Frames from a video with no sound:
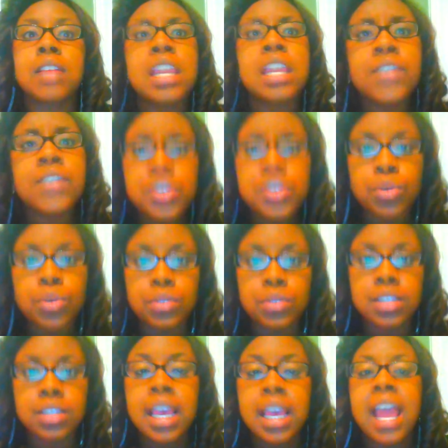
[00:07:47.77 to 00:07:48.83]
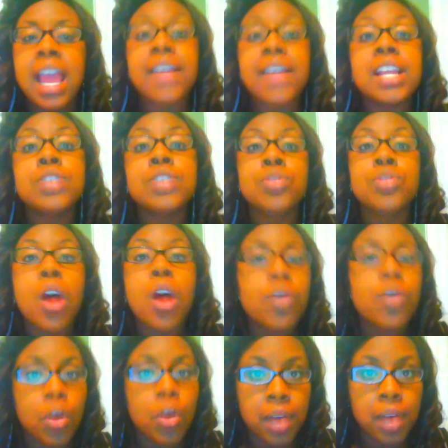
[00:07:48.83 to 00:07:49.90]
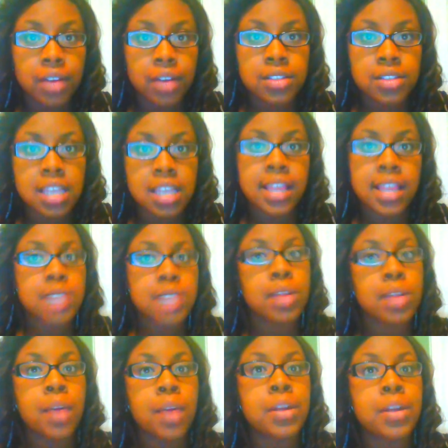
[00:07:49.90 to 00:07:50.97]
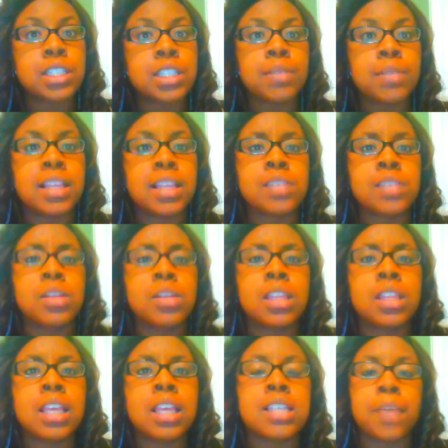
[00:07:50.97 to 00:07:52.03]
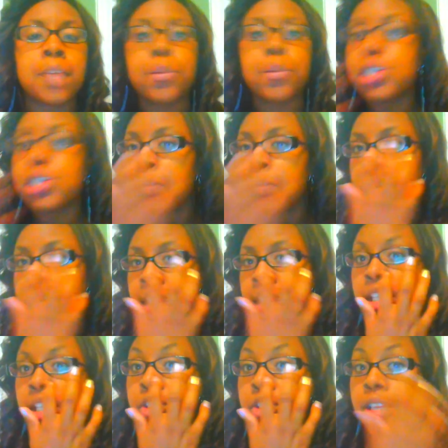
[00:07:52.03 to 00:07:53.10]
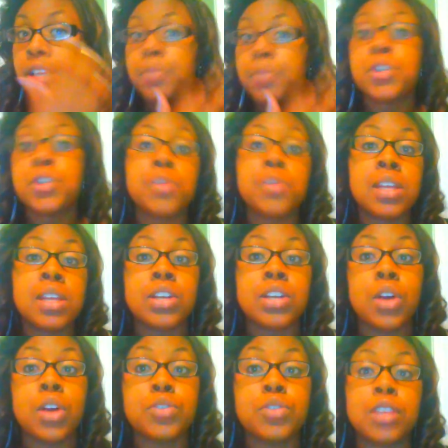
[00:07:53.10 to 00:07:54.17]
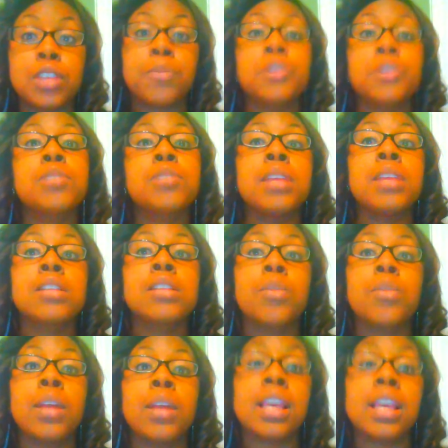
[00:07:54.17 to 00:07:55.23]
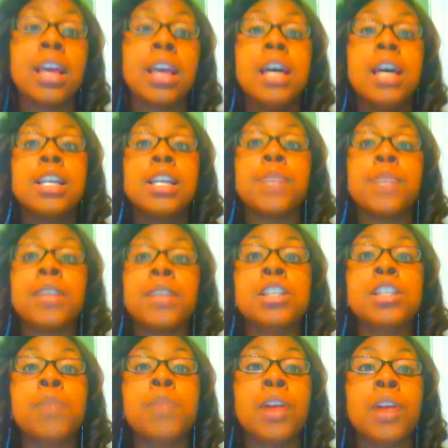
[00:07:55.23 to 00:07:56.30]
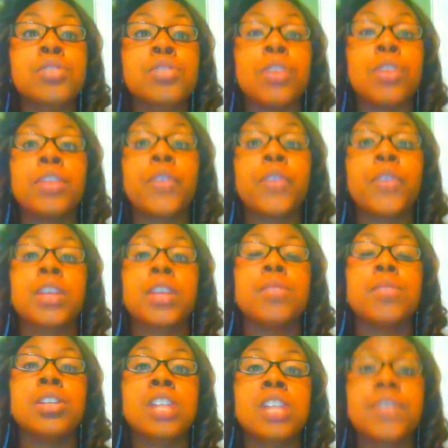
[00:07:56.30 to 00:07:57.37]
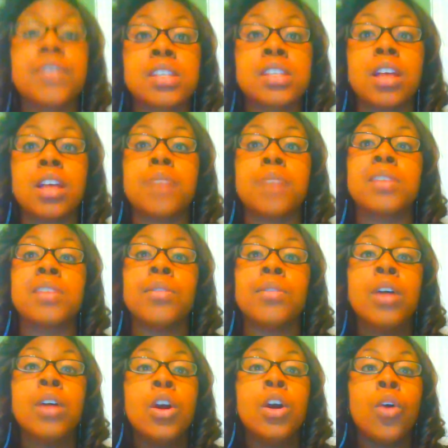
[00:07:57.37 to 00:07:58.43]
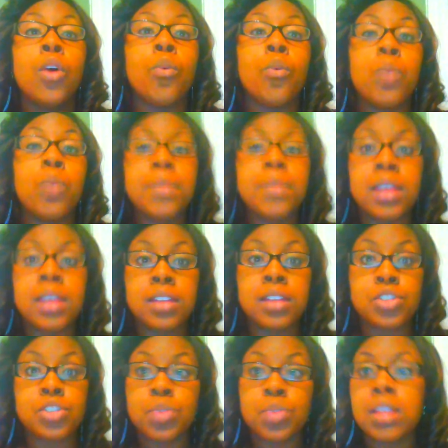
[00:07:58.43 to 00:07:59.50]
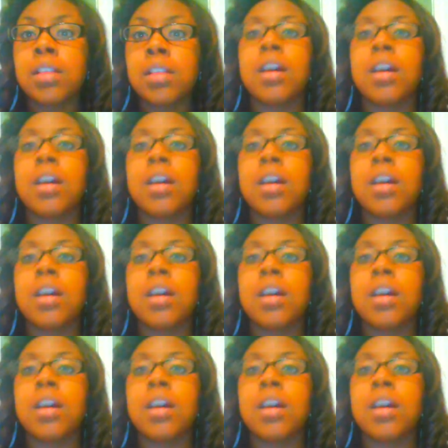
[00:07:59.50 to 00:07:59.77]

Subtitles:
individuals, and they need strong role models. And that's what I wanted to be. That's one of the things that pushed me into teaching, pushed me into coaching, pushed me into wanting to be the sponsor of different community service clubs and women strength